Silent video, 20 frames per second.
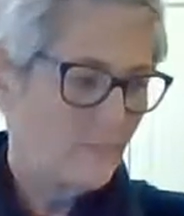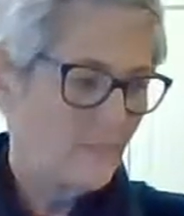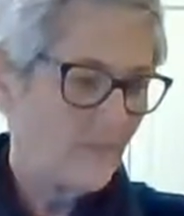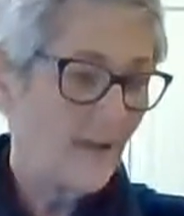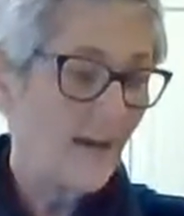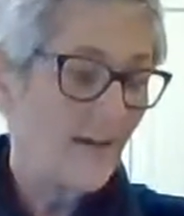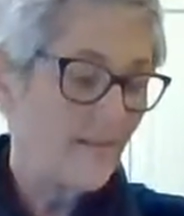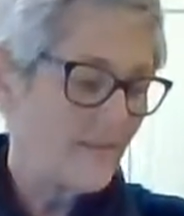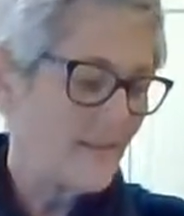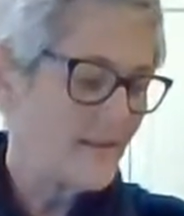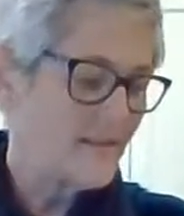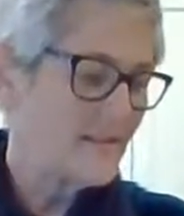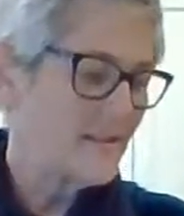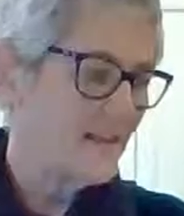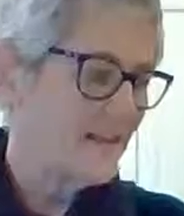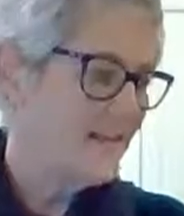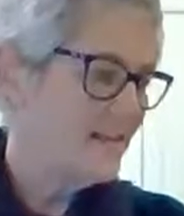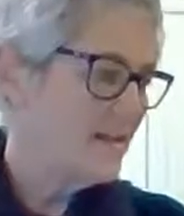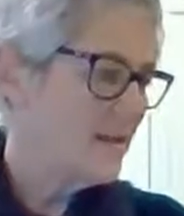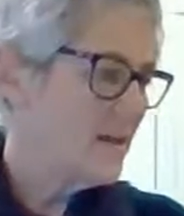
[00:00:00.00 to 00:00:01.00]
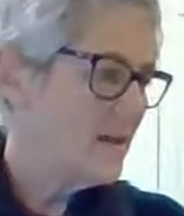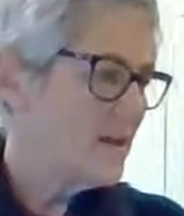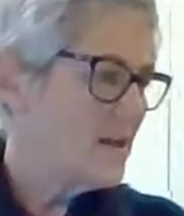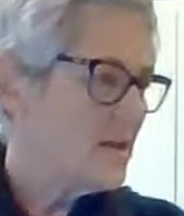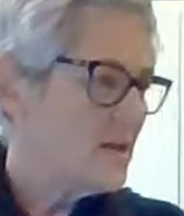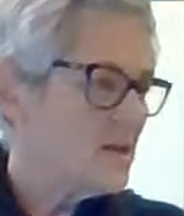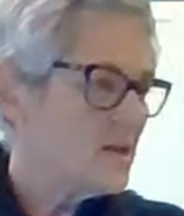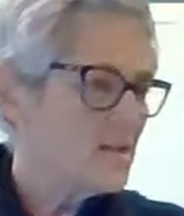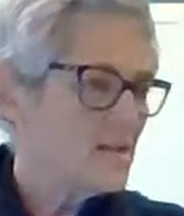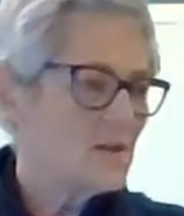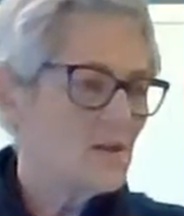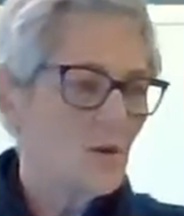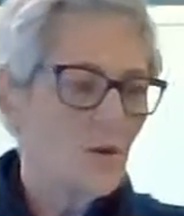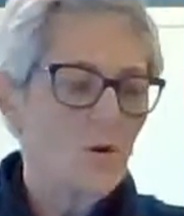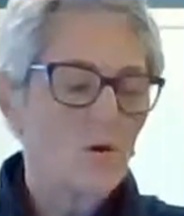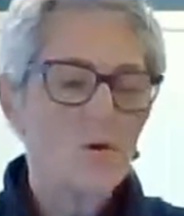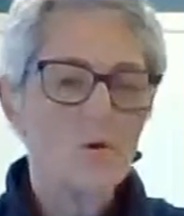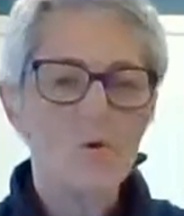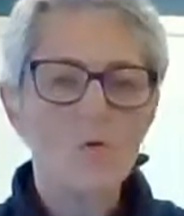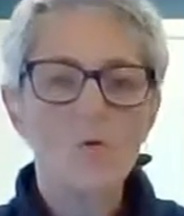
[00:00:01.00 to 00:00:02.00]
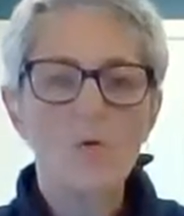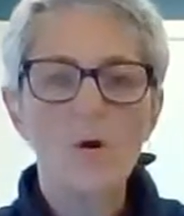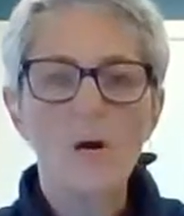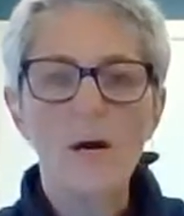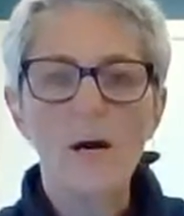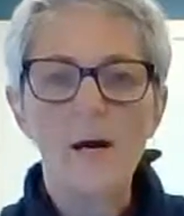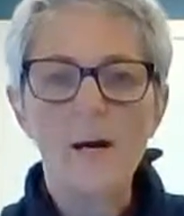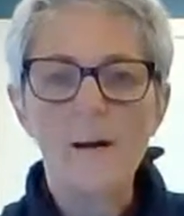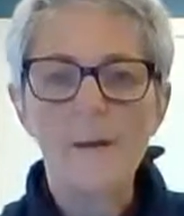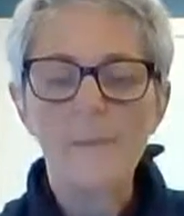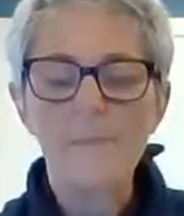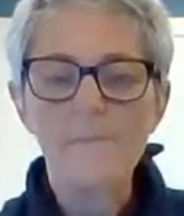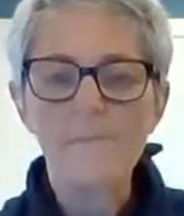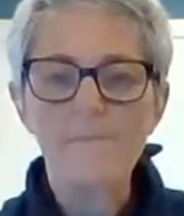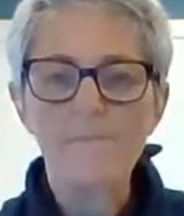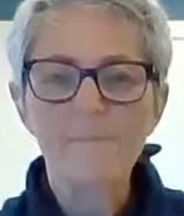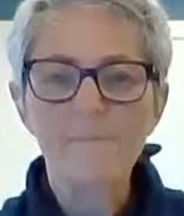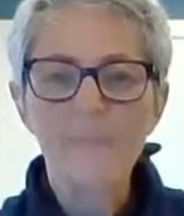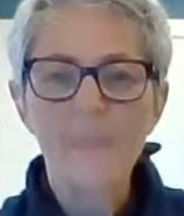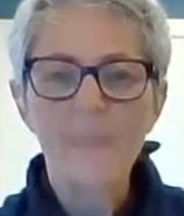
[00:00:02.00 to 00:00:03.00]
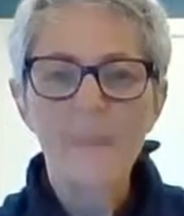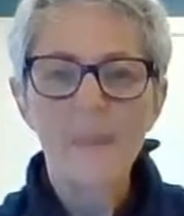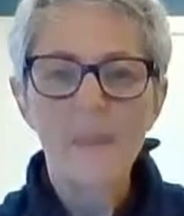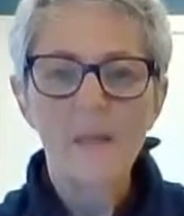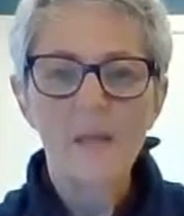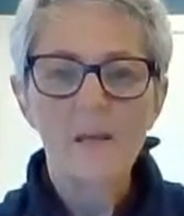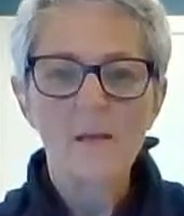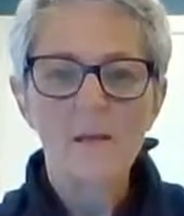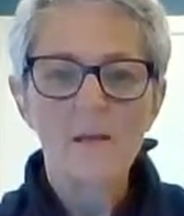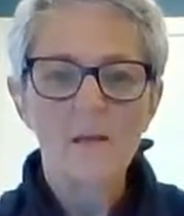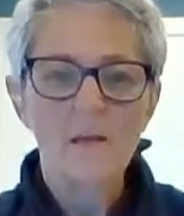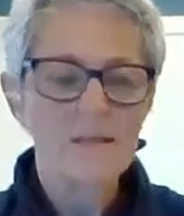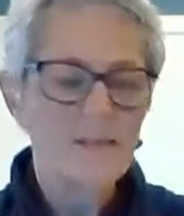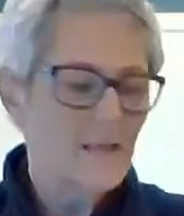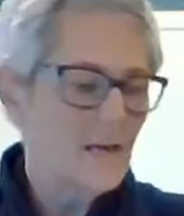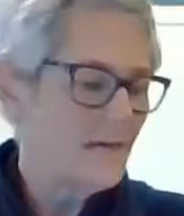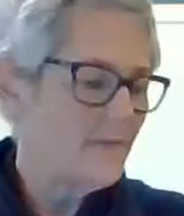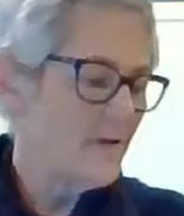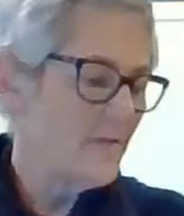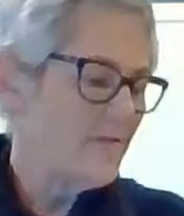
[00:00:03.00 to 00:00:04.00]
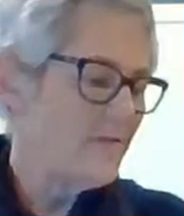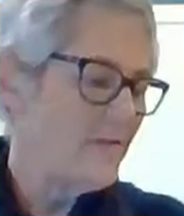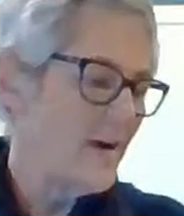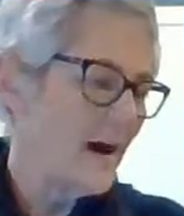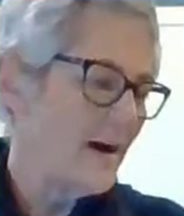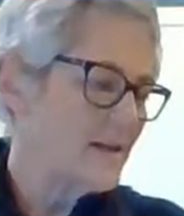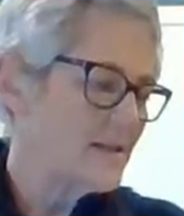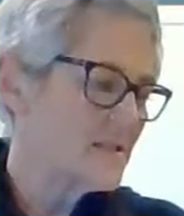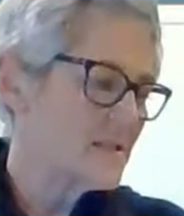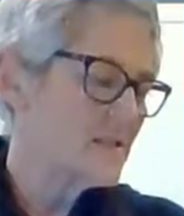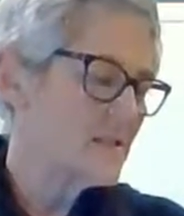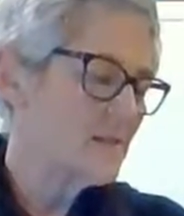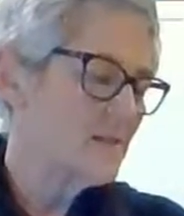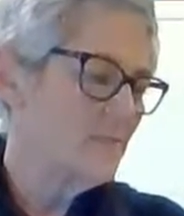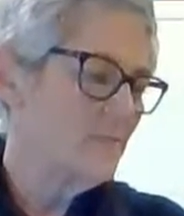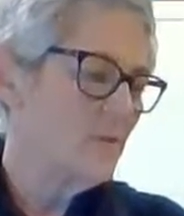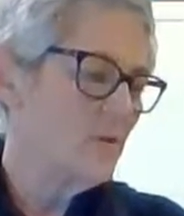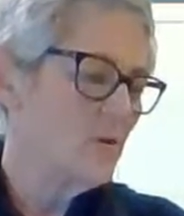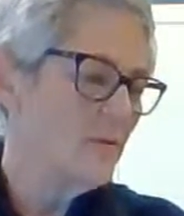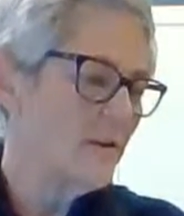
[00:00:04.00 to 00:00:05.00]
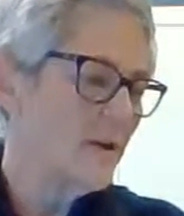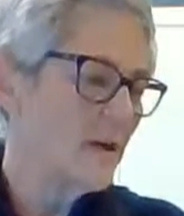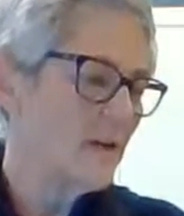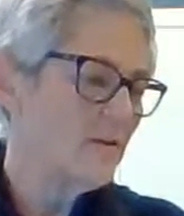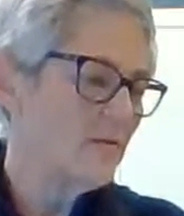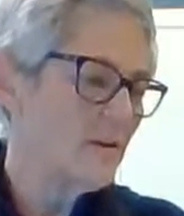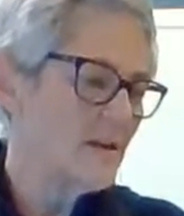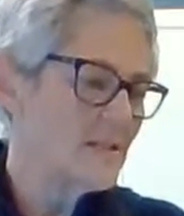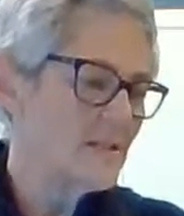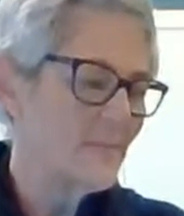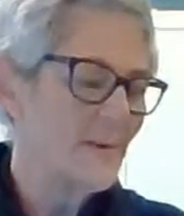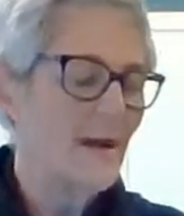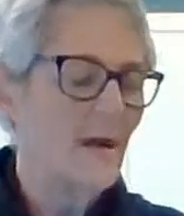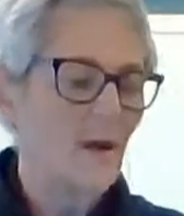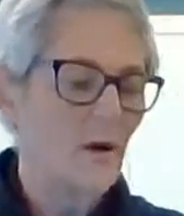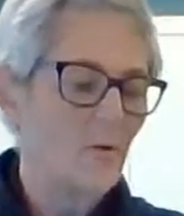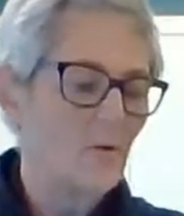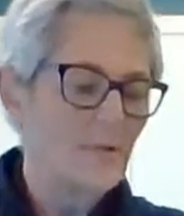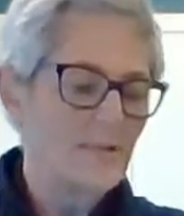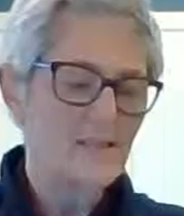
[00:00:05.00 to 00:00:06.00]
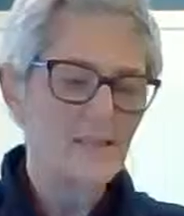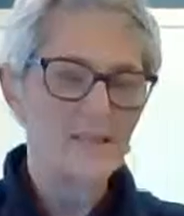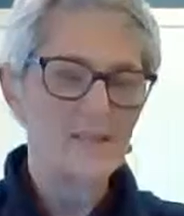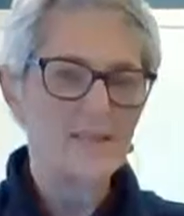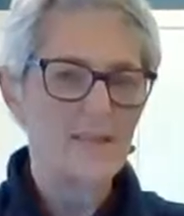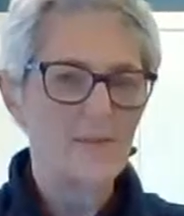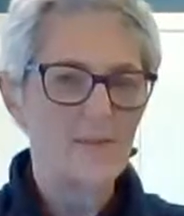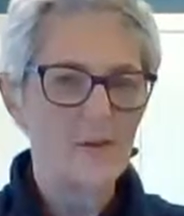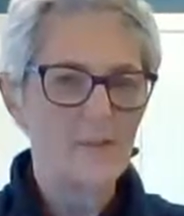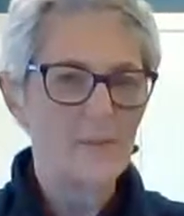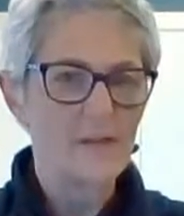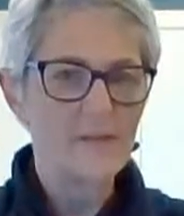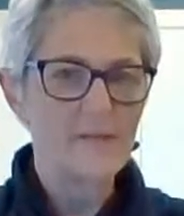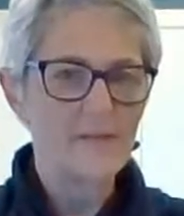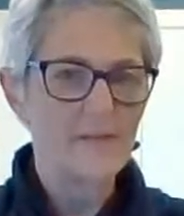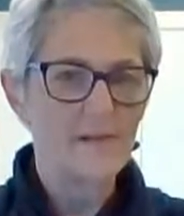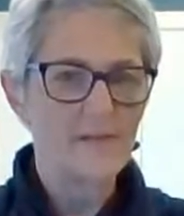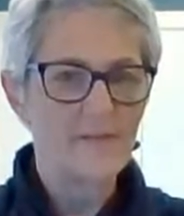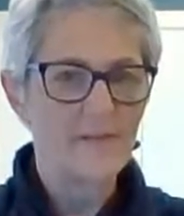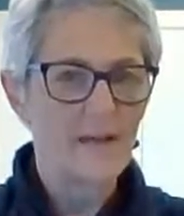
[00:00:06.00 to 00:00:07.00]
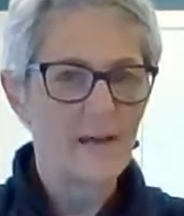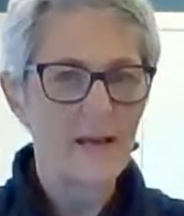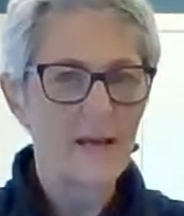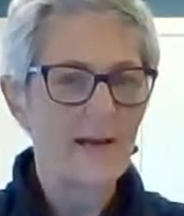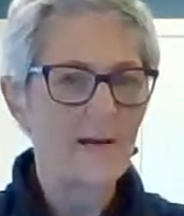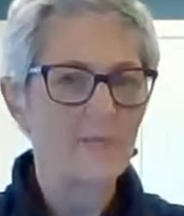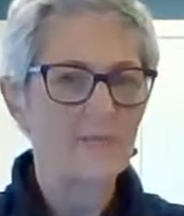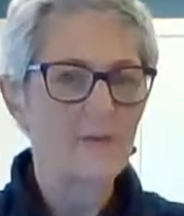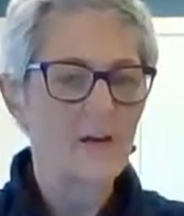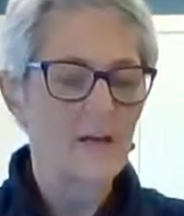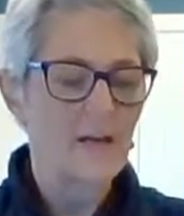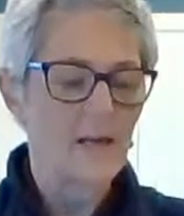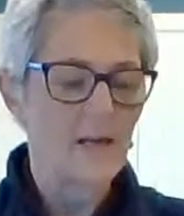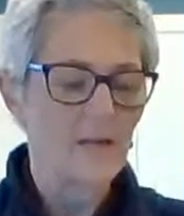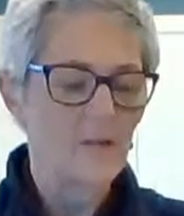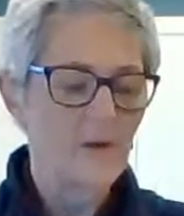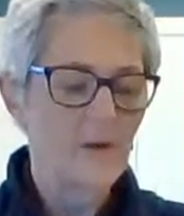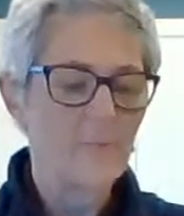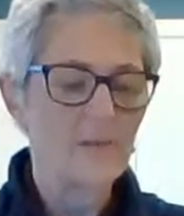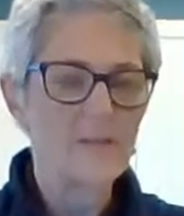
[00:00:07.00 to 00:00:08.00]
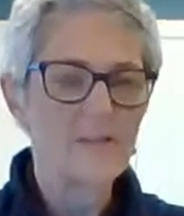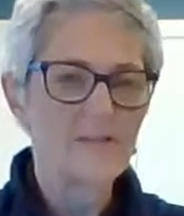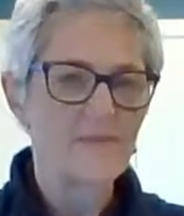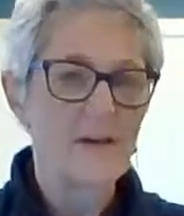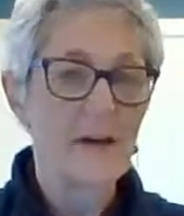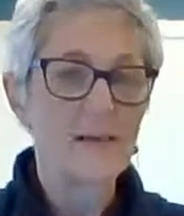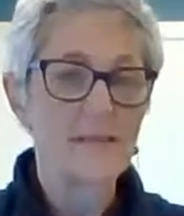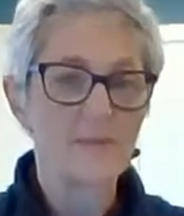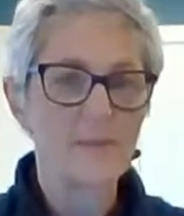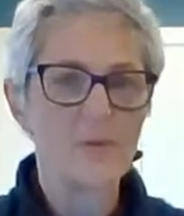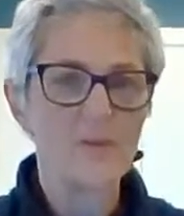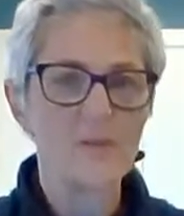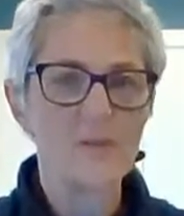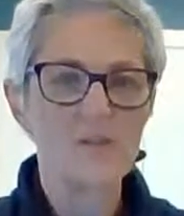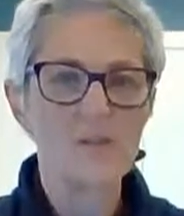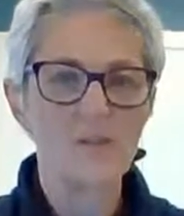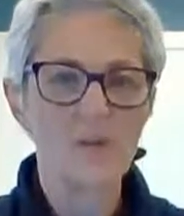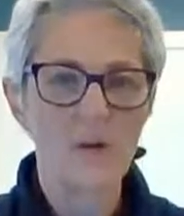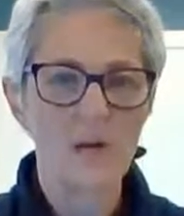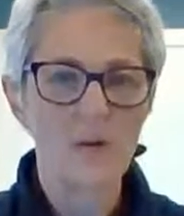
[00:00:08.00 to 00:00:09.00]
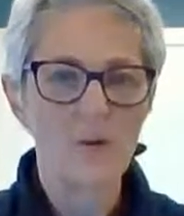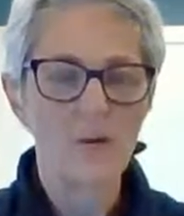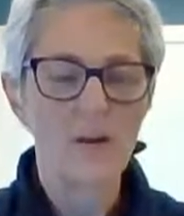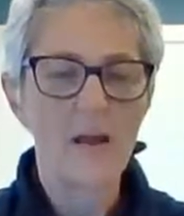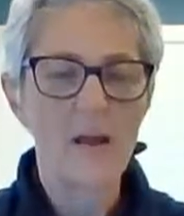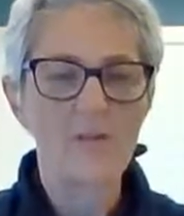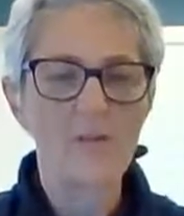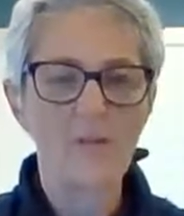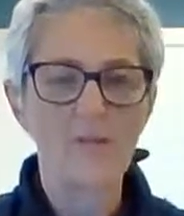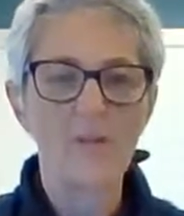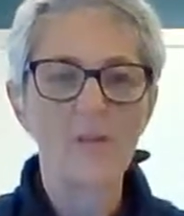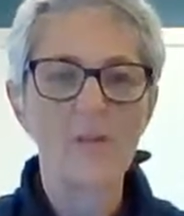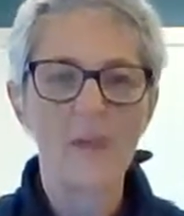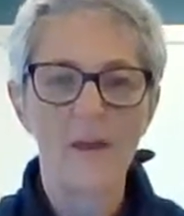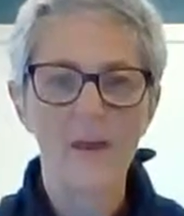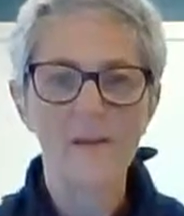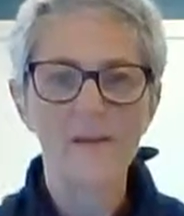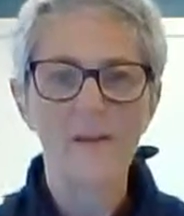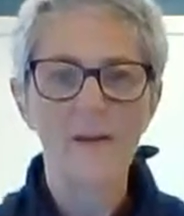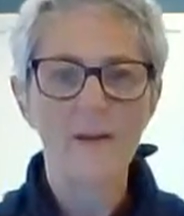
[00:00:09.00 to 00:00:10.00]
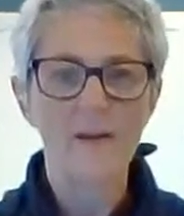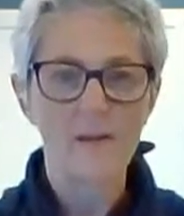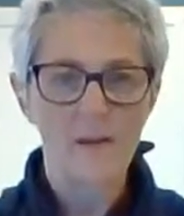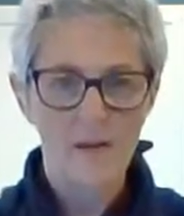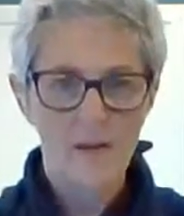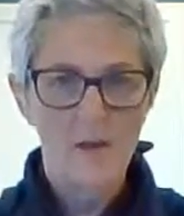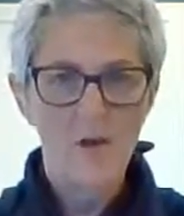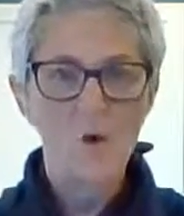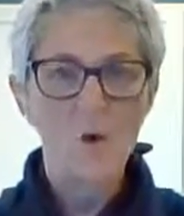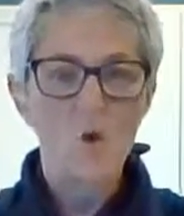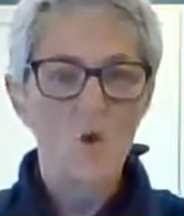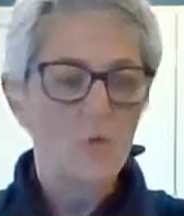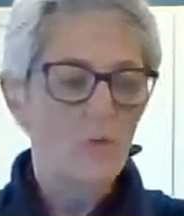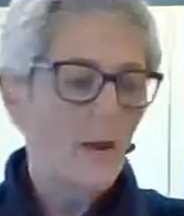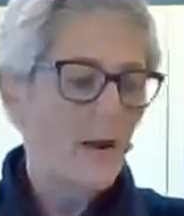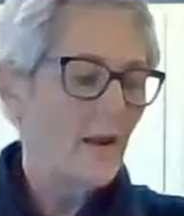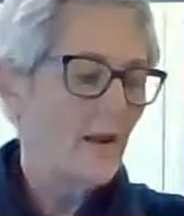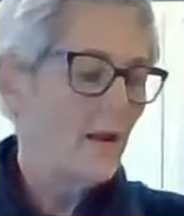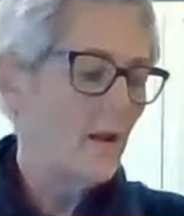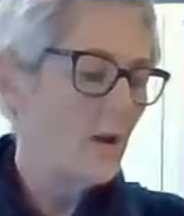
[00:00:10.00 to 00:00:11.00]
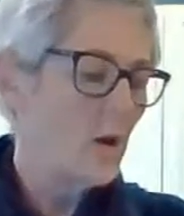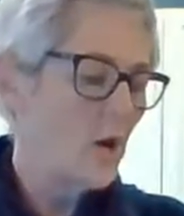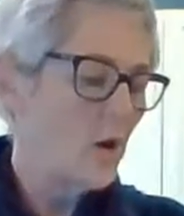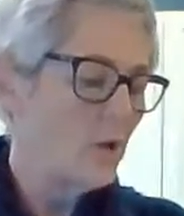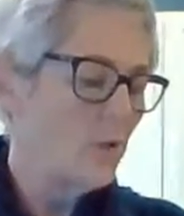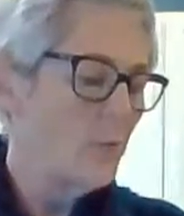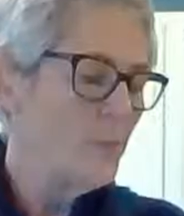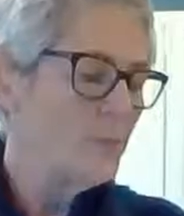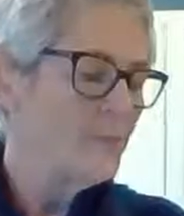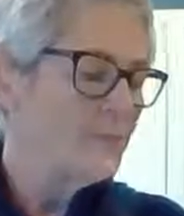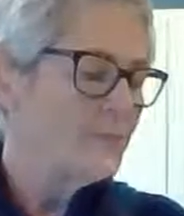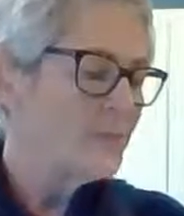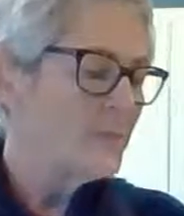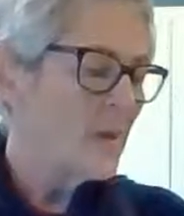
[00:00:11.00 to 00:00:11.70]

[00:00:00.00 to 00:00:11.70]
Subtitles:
Yeah, that's it. So it's kind of a fast moving recipe. I always like to have all my stuff out and ready anyway, but it's fast moving, so you kind of want to have everything like ready to go.